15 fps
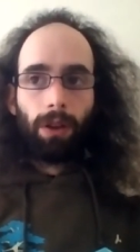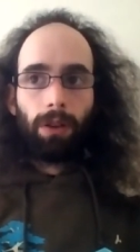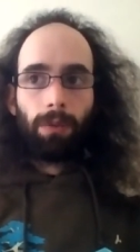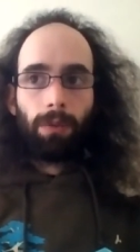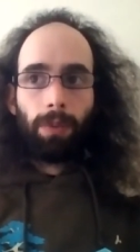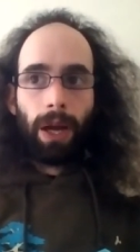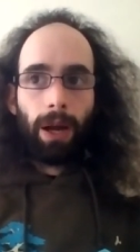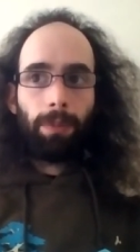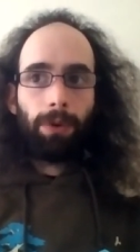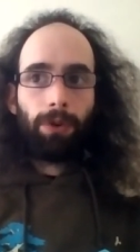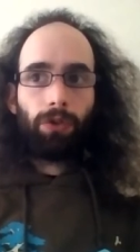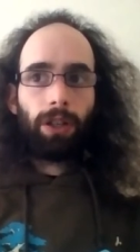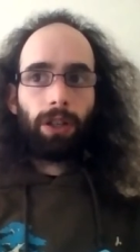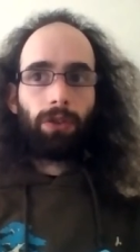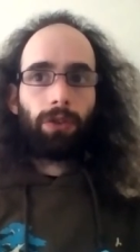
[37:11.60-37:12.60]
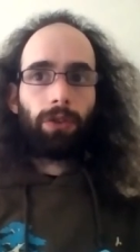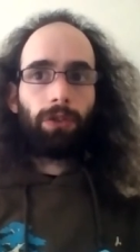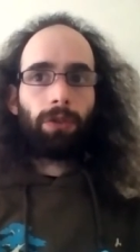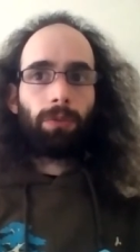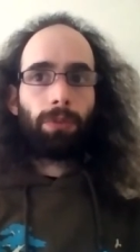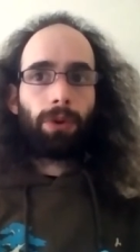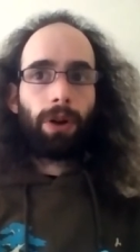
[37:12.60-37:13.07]
perpetrator
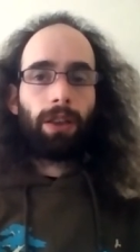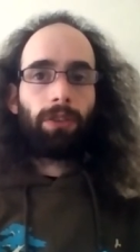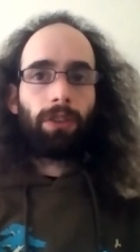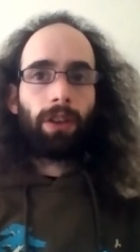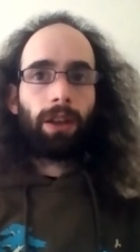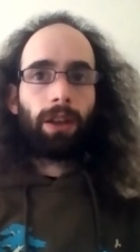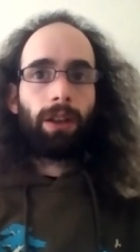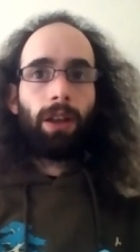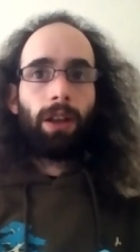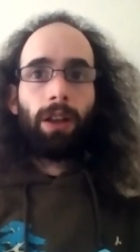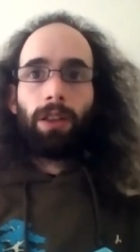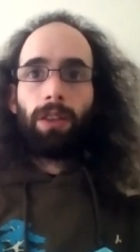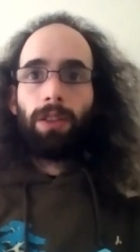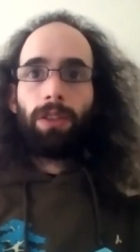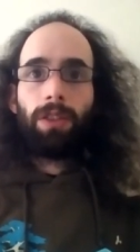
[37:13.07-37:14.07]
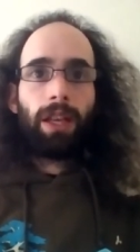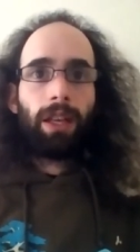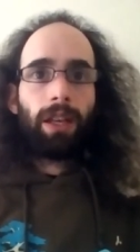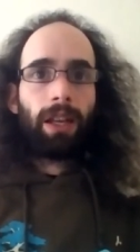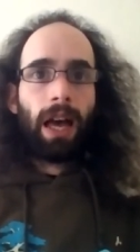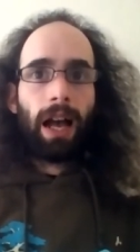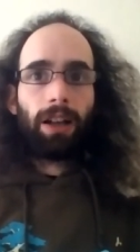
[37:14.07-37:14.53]
is in prison, they
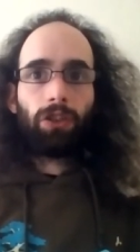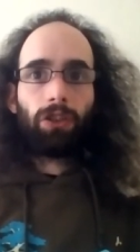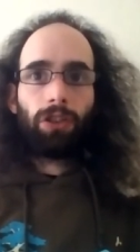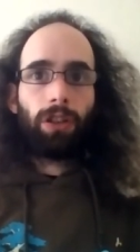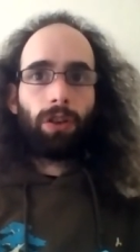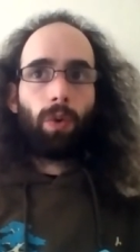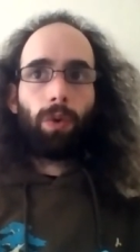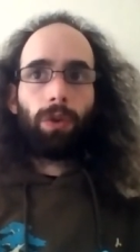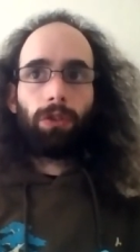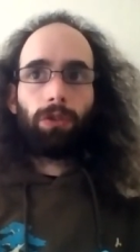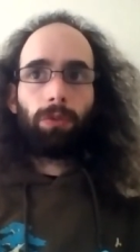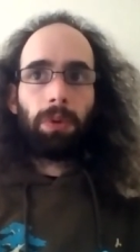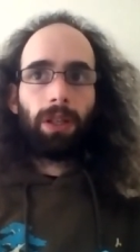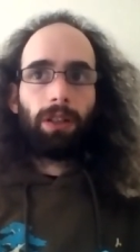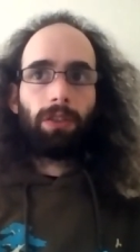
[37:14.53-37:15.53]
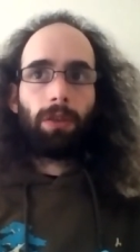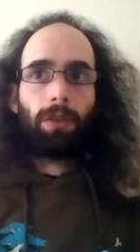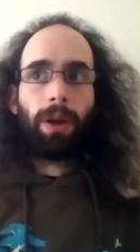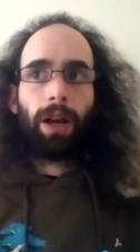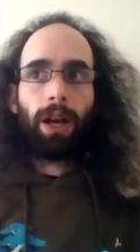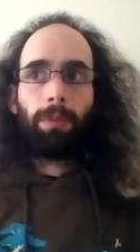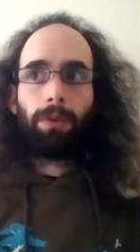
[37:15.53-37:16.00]
can actually go and speak to the
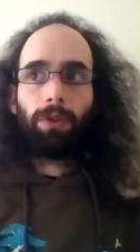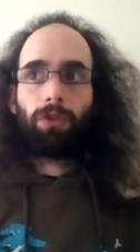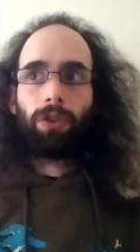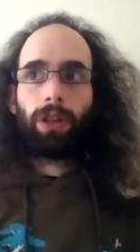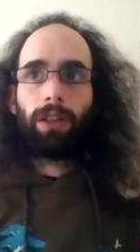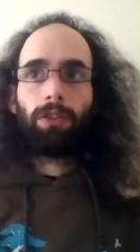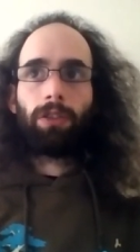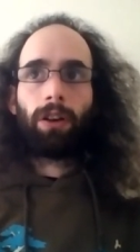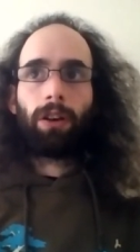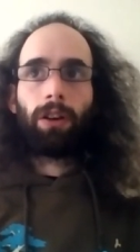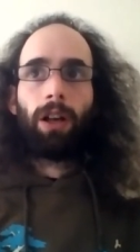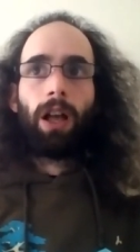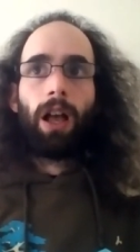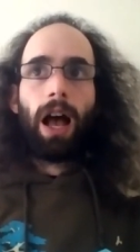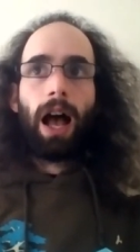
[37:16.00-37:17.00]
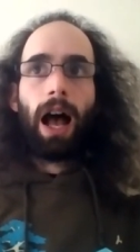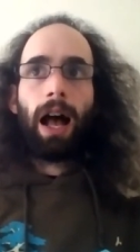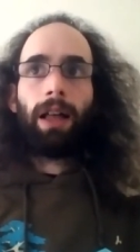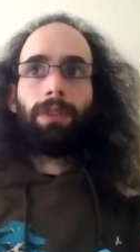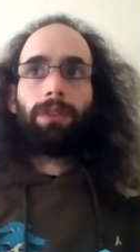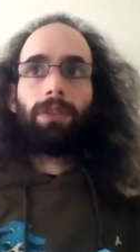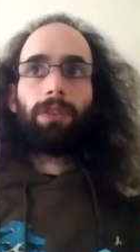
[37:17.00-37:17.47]
perpetrator
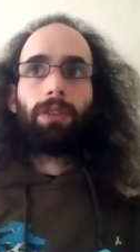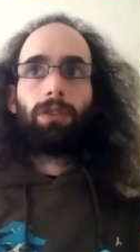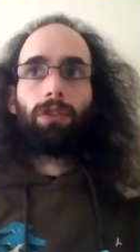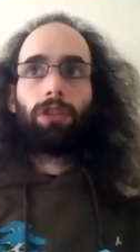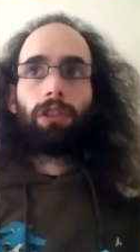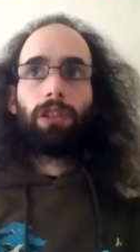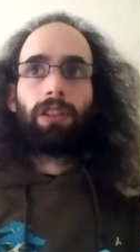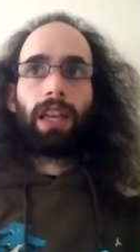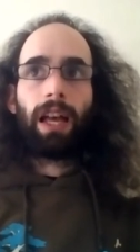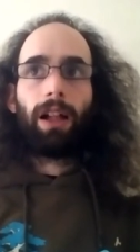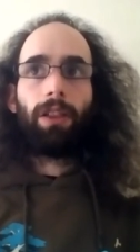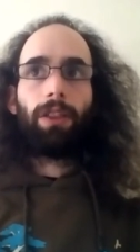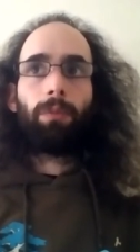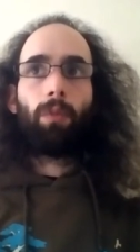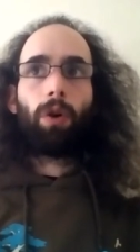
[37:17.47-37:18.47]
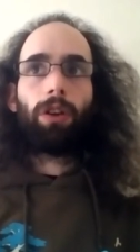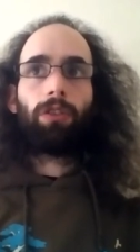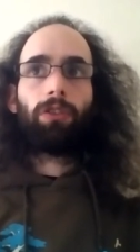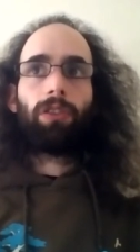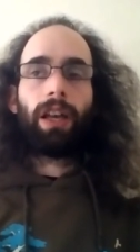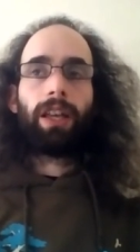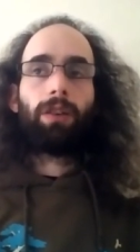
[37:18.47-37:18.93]
and tell them what
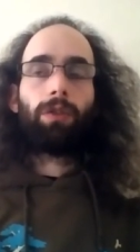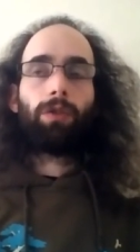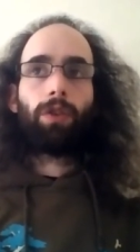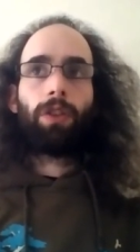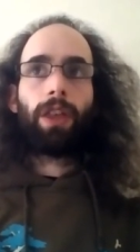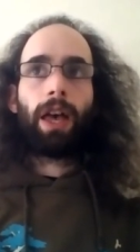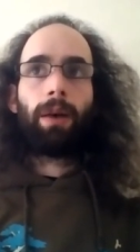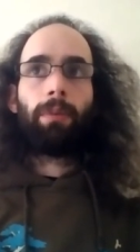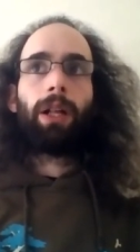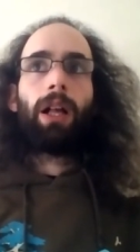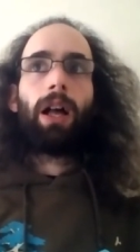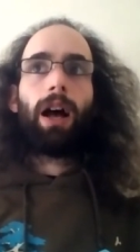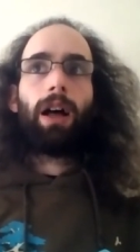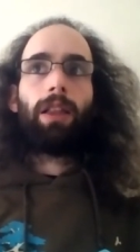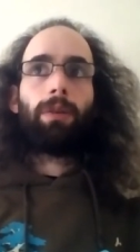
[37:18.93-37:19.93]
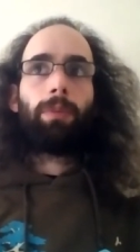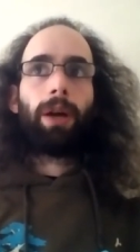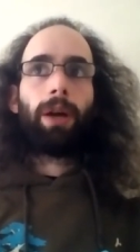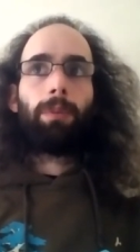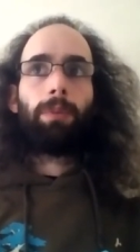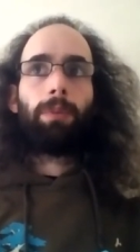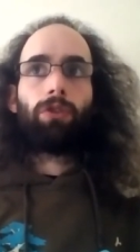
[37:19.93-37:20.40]
it's like for them, and the
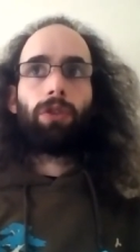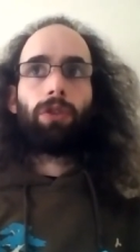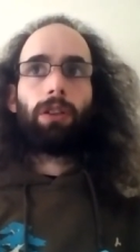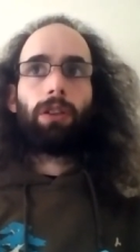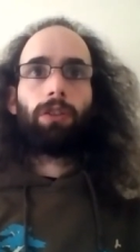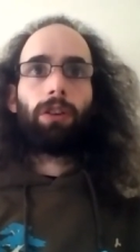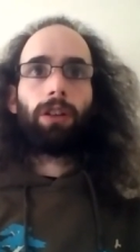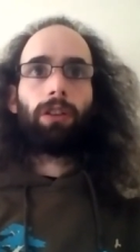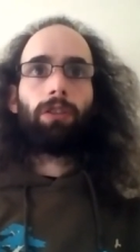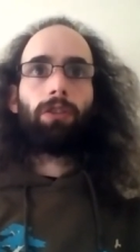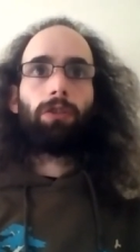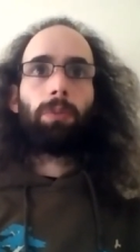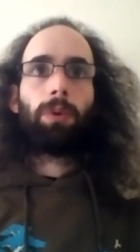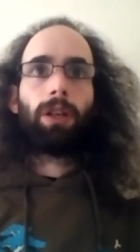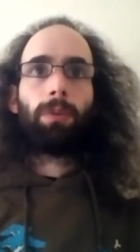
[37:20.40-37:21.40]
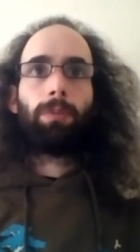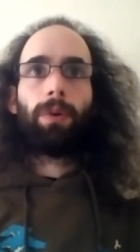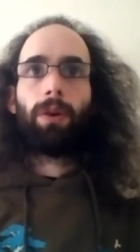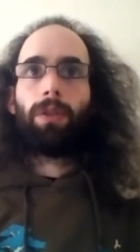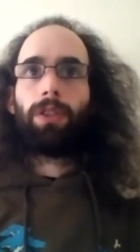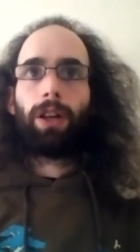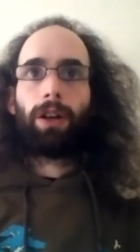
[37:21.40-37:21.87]
perpetrator can speak
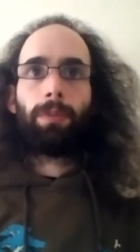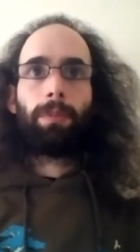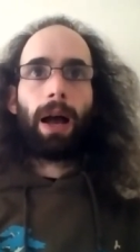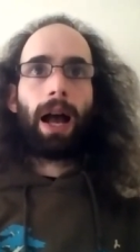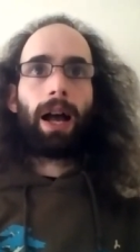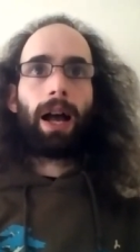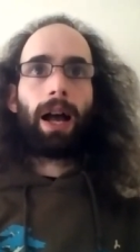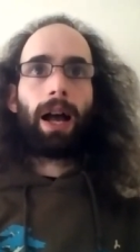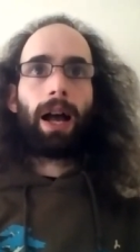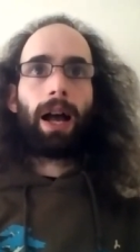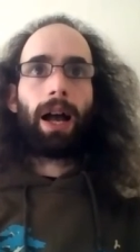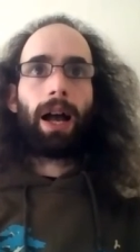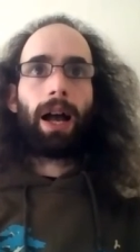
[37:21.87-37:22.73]
about their background,